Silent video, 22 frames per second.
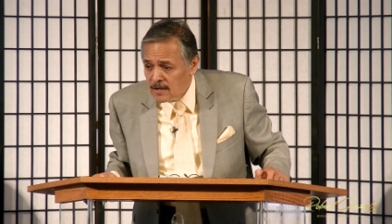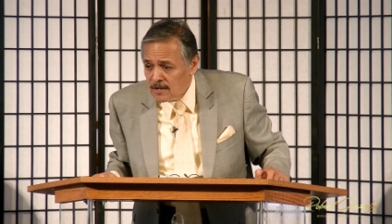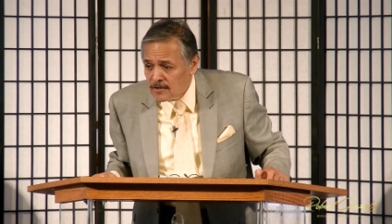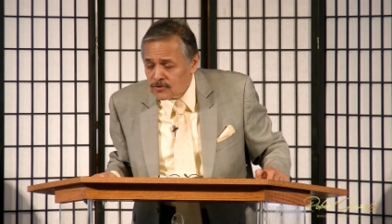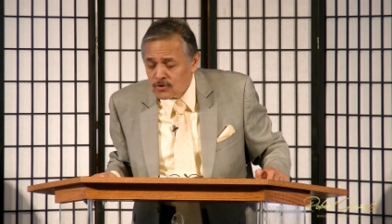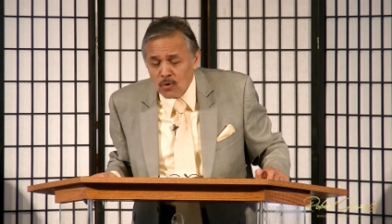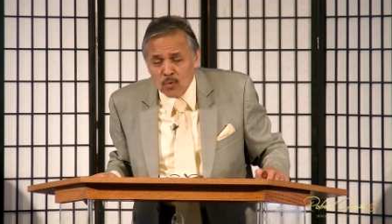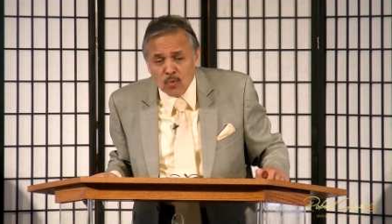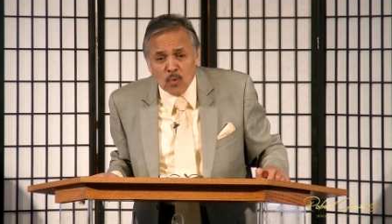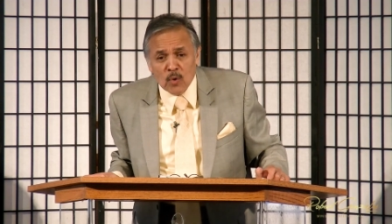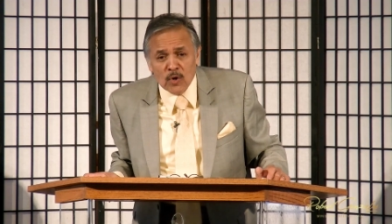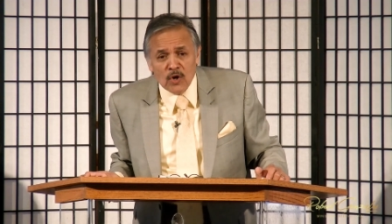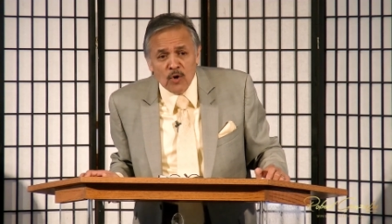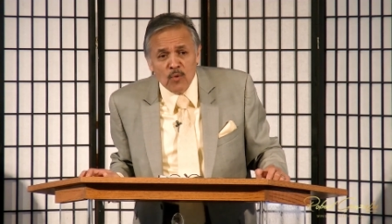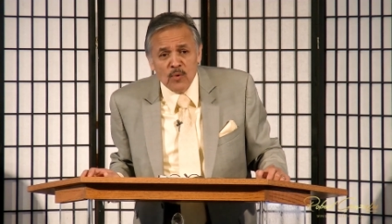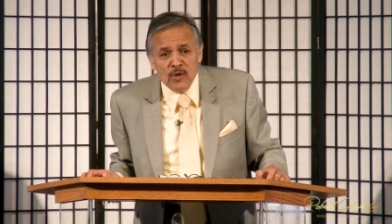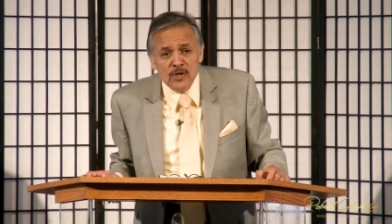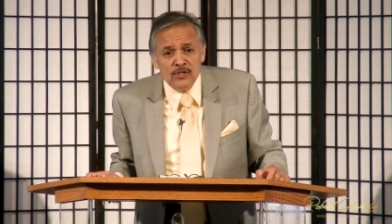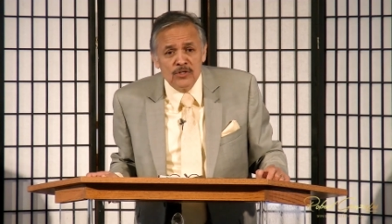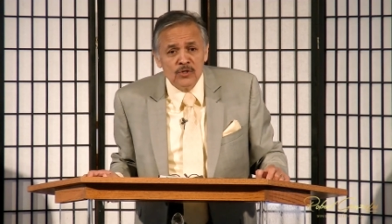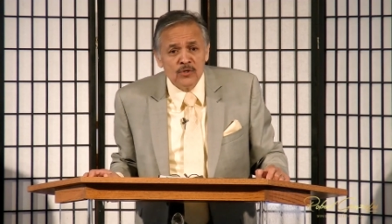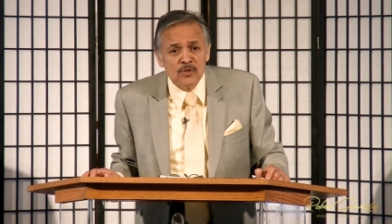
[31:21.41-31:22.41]
So what do
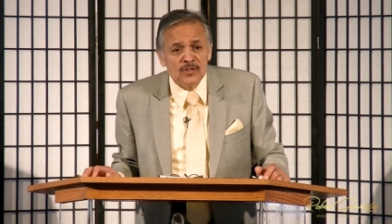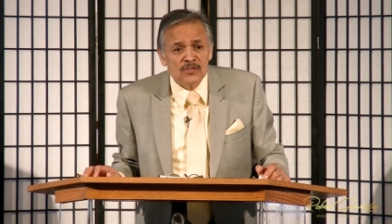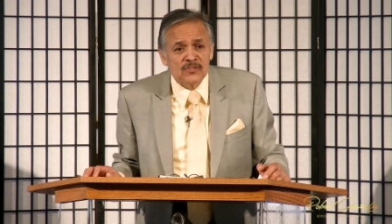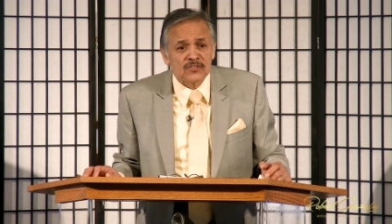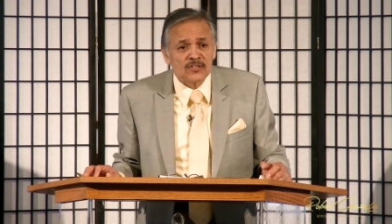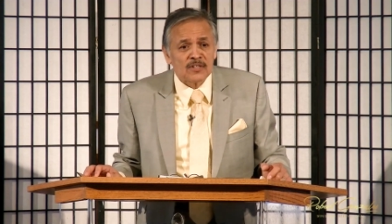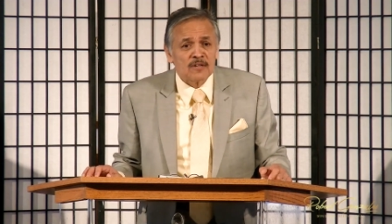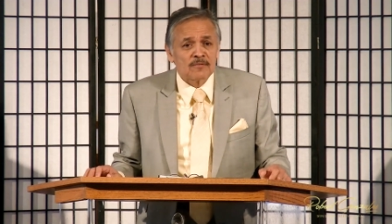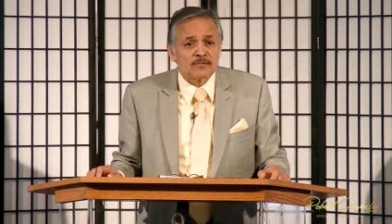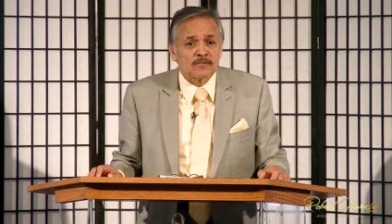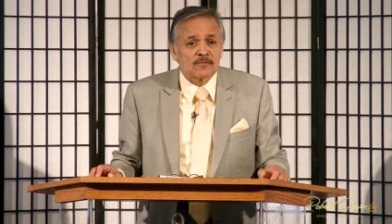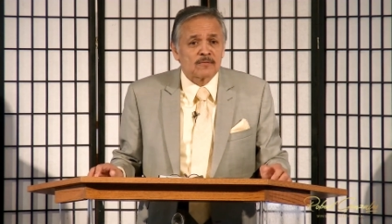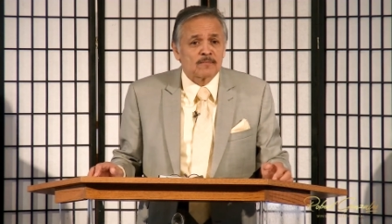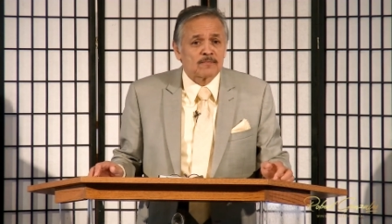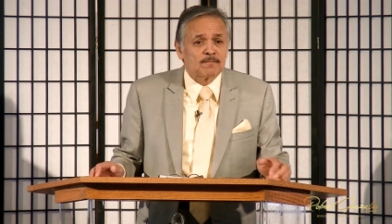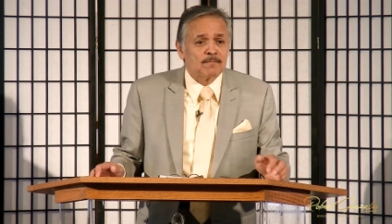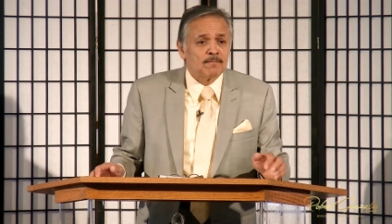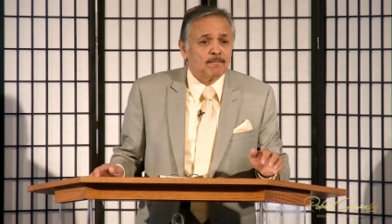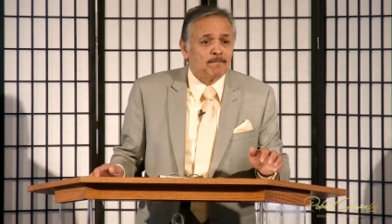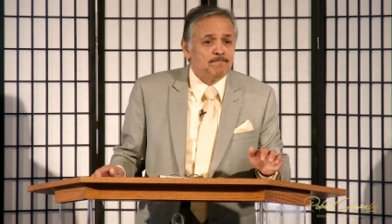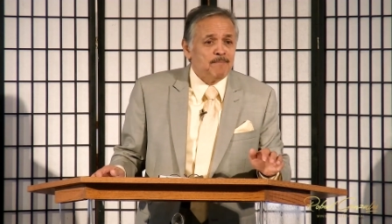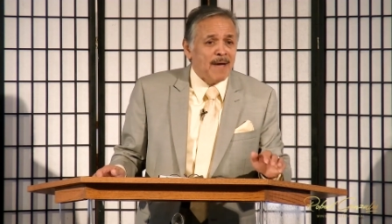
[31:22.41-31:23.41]
we do? Instead of
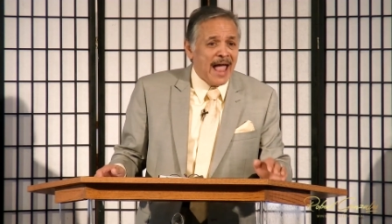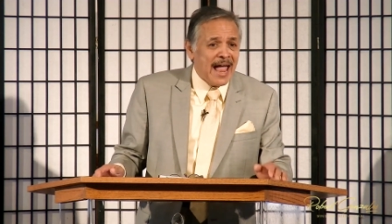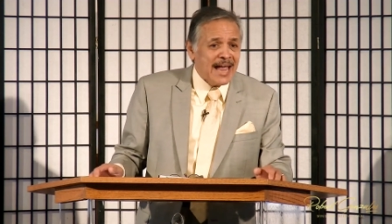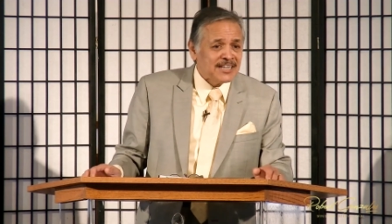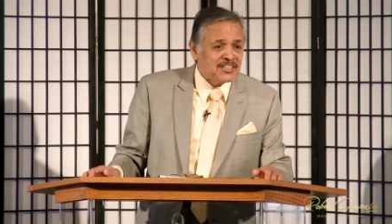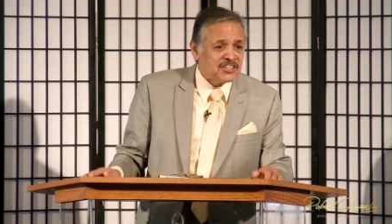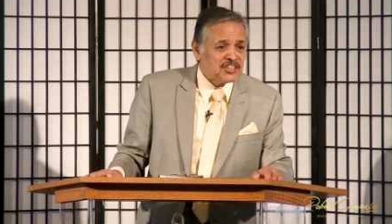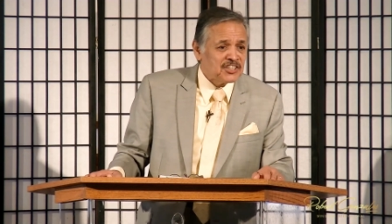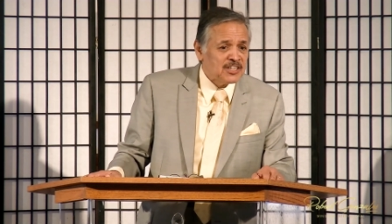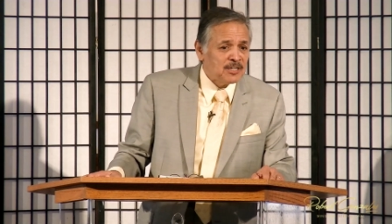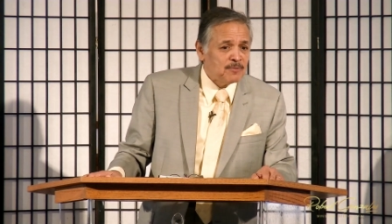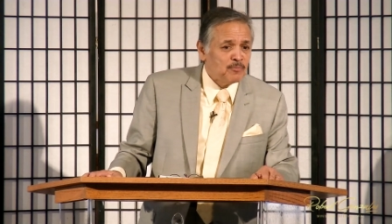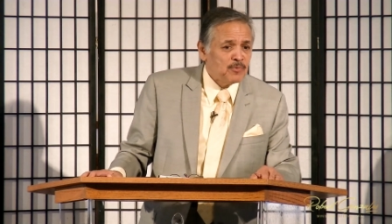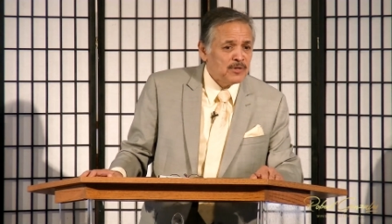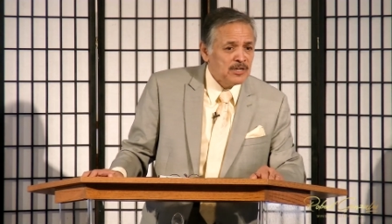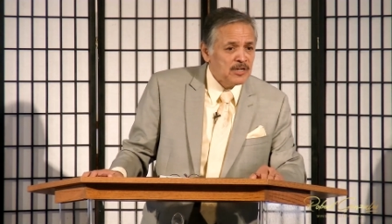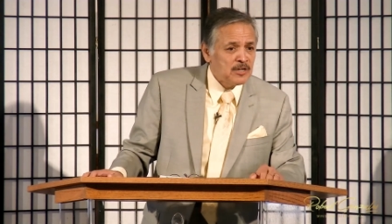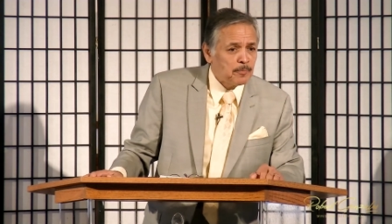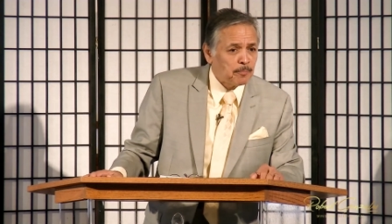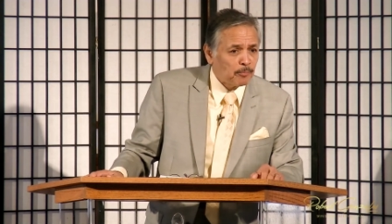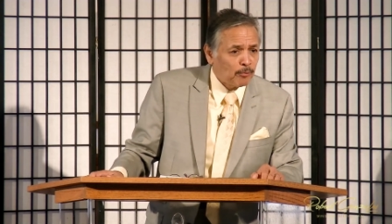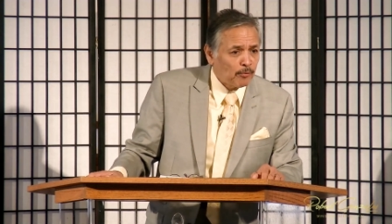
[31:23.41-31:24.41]
bashing him, we
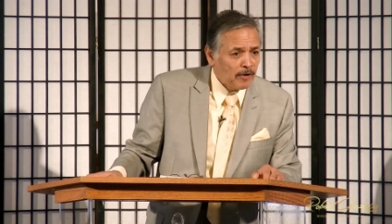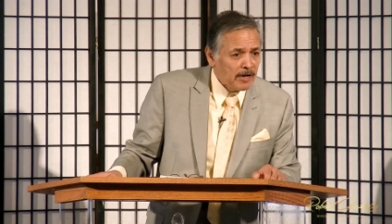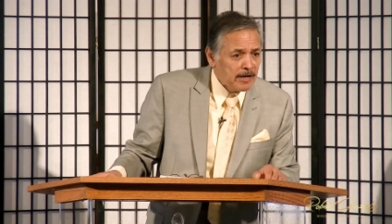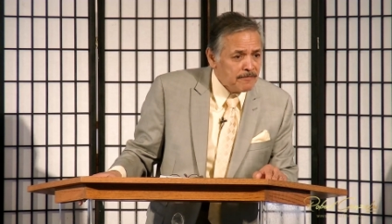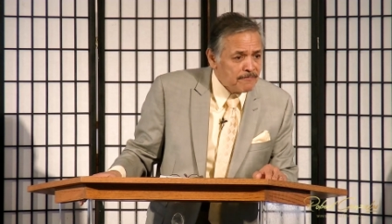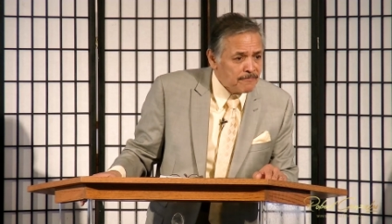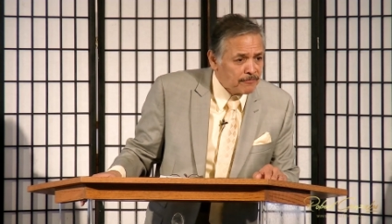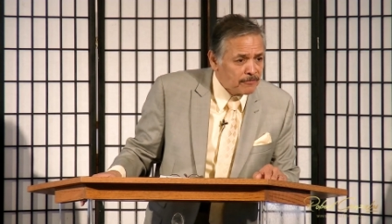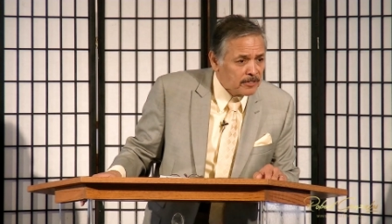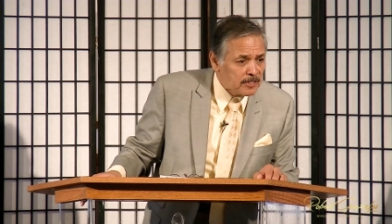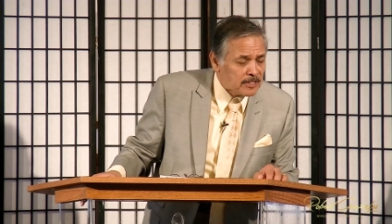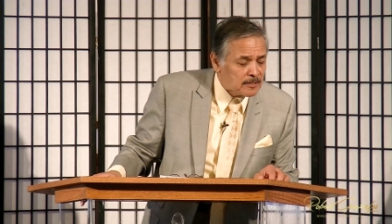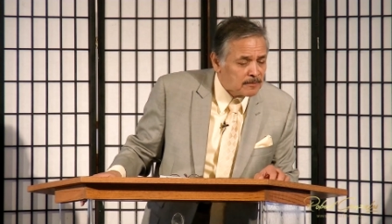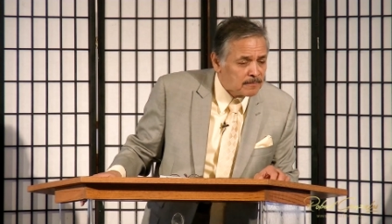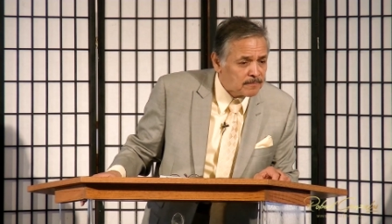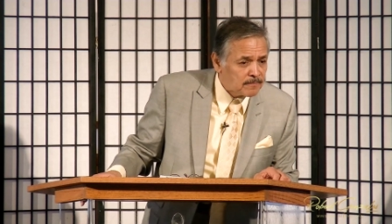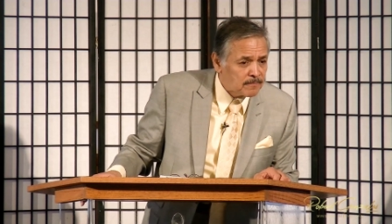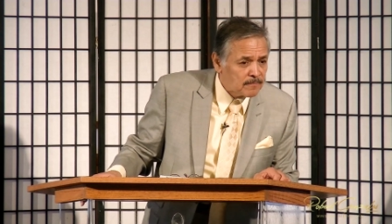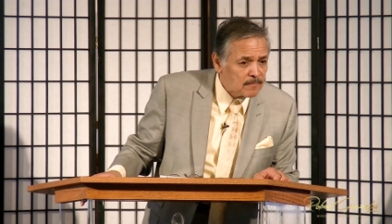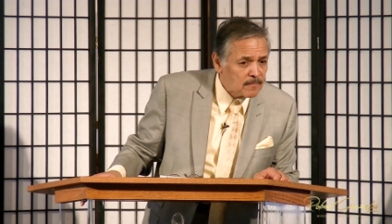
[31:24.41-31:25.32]
need to pray for him.